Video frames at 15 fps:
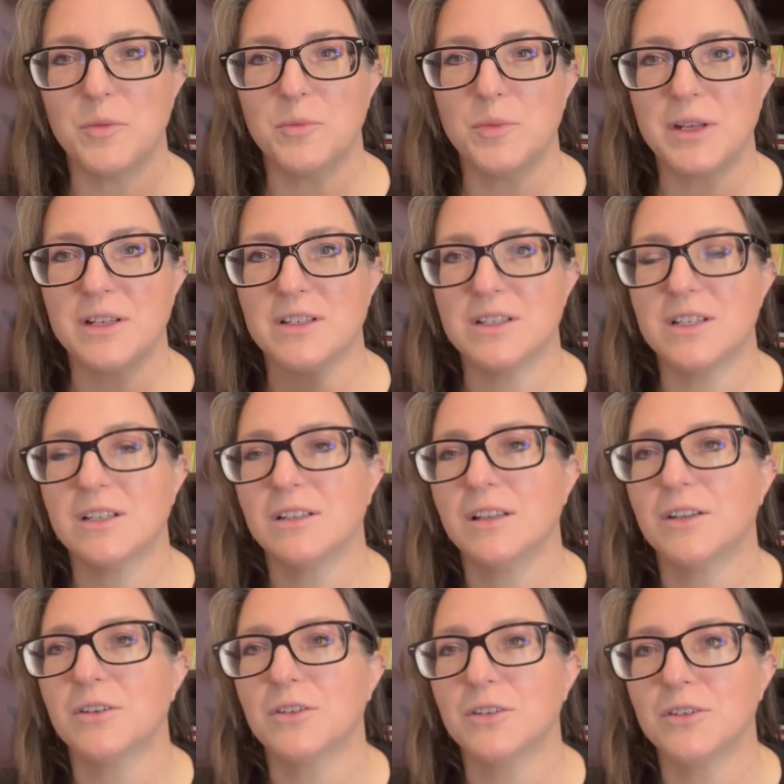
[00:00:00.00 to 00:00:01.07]
been
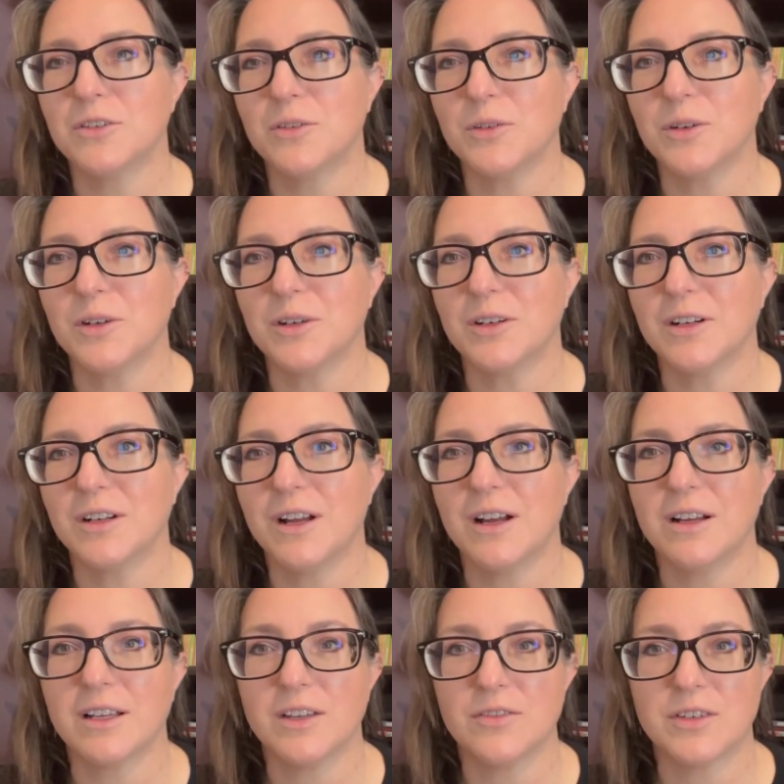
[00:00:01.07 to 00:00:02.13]
decluttered or
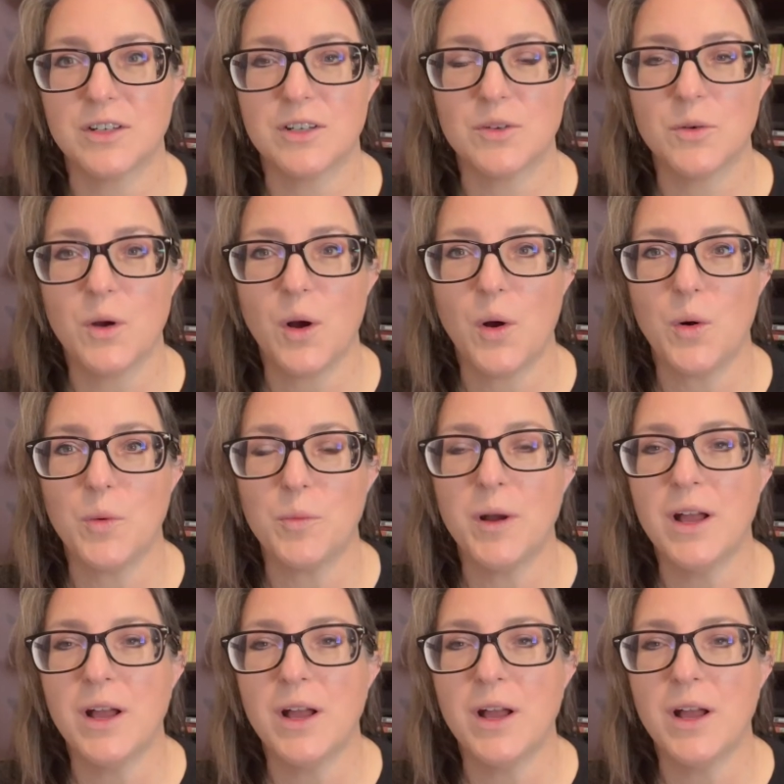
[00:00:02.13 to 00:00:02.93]
given a new home,